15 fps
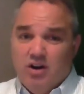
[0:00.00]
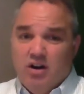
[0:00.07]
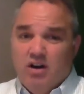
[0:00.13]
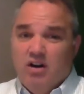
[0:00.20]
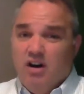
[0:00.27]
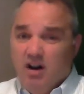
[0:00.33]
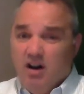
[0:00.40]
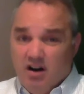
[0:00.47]

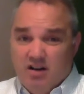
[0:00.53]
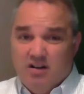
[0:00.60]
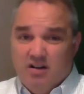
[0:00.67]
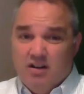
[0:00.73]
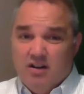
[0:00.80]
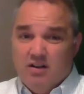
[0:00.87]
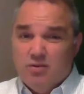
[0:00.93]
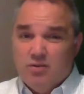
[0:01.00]
hard,
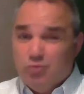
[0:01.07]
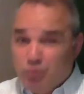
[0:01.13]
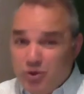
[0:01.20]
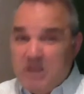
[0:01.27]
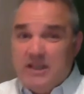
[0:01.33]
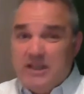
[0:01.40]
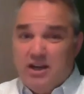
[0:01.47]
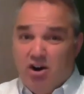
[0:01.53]

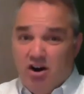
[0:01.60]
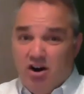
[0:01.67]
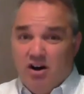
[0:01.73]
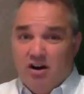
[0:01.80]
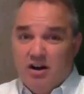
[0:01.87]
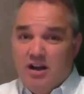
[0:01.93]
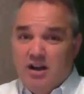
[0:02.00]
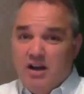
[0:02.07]
really hard,
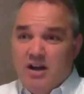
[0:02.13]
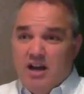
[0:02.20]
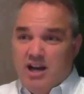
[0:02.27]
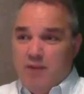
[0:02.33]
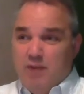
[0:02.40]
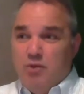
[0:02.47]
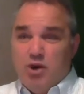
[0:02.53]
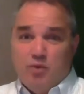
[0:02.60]
and
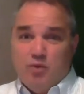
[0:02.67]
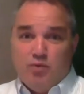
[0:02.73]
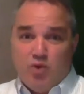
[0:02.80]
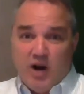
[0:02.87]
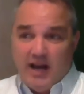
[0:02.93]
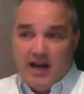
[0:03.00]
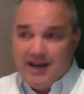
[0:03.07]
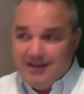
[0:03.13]
you put your
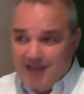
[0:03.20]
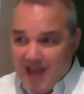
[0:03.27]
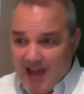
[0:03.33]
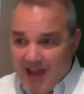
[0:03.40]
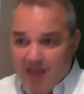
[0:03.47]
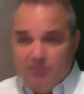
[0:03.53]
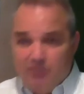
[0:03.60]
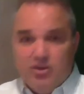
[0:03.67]
pride into
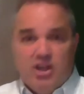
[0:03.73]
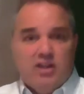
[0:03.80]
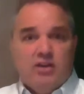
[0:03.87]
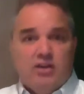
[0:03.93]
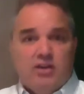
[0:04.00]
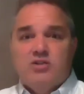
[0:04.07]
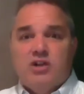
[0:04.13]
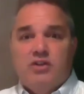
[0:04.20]
everything that
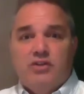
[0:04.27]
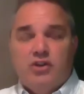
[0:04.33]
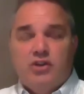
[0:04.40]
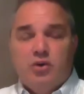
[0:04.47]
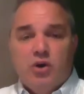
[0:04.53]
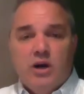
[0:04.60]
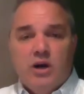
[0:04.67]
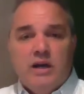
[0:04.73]
goes out the
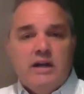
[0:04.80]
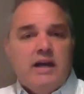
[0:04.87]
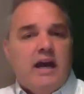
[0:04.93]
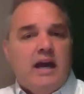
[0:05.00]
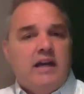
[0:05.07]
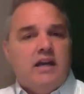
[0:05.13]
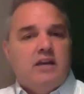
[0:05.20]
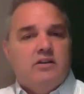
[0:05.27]
door,
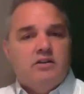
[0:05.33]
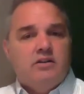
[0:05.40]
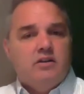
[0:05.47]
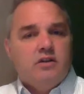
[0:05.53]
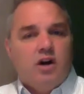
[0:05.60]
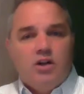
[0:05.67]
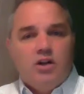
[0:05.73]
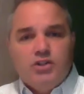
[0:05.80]
and yet
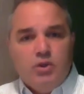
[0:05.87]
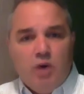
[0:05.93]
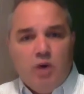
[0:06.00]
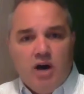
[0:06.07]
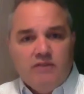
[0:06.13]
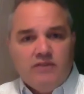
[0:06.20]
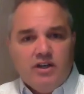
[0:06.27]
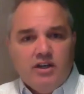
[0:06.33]
all too
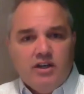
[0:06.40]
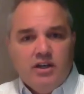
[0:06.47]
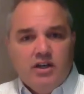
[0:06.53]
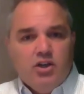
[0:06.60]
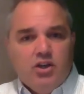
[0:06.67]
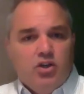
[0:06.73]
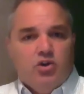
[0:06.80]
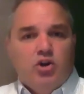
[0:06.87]
often,
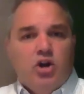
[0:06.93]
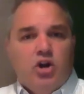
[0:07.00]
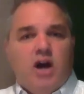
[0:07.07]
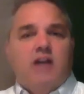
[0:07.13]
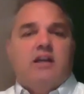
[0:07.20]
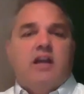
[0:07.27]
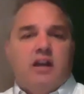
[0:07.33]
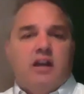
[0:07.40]
you're
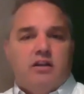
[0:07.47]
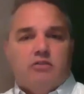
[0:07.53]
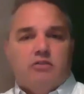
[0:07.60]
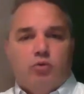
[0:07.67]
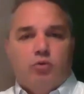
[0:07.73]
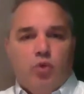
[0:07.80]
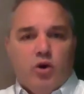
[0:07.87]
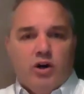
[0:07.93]
not getting the
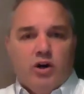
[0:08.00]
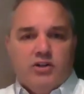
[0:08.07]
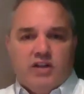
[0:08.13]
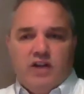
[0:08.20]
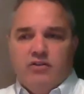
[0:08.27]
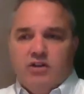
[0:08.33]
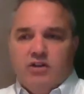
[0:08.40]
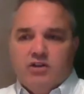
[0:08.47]
rewards
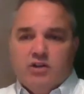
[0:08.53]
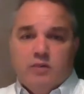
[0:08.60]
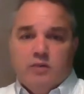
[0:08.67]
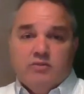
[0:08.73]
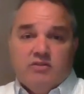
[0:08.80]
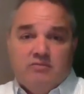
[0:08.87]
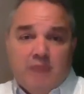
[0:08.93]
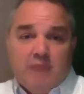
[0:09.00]
either in terms
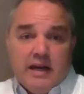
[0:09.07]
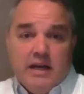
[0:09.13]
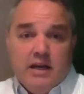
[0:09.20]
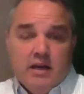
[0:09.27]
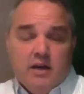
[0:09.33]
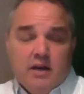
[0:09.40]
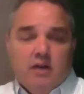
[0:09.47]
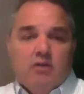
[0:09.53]
of money
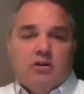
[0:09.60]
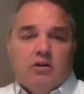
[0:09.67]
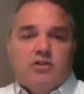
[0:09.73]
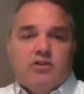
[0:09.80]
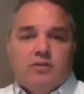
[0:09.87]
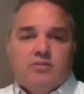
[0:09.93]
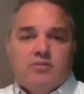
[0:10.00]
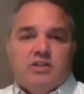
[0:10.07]
or in
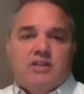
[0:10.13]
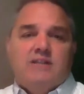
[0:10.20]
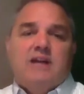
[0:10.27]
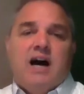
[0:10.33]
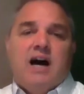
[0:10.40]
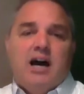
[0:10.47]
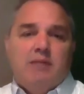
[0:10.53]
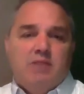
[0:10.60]
terms of the
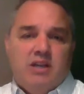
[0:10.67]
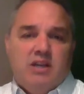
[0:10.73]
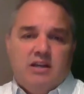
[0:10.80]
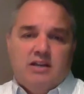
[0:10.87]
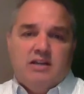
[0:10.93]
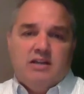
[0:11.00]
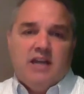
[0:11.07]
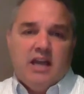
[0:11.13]
time you need
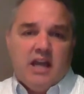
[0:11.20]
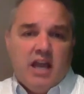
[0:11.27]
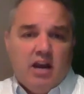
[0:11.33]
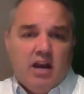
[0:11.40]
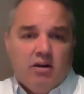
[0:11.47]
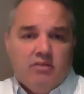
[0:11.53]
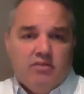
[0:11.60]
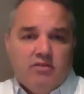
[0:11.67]
to take
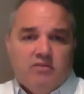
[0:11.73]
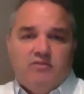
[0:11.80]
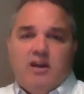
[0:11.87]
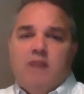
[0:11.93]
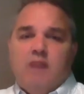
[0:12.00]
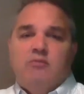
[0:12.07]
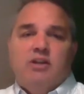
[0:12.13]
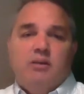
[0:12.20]
care of your
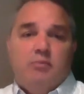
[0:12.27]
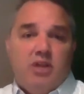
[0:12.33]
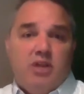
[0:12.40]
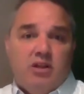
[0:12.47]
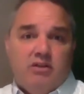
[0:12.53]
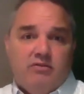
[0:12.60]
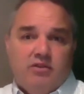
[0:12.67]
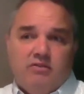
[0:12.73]
family, be
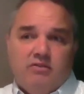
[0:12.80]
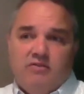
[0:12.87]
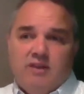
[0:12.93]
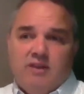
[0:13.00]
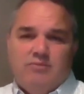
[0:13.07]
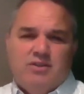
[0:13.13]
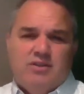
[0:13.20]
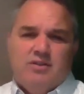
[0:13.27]
there for your
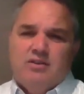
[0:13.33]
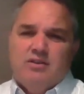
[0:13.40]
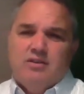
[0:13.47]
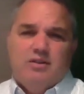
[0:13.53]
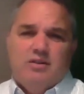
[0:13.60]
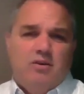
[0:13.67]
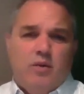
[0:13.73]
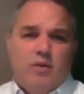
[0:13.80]
family, just
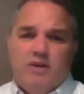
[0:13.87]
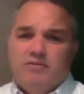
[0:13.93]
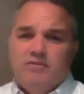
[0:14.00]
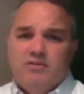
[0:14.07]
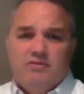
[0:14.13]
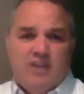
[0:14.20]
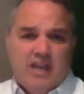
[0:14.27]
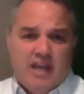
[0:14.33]
go away for
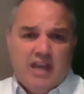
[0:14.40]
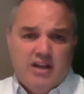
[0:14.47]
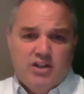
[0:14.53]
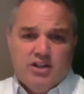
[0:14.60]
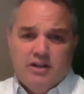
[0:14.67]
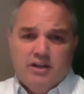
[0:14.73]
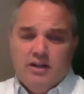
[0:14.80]
vacation.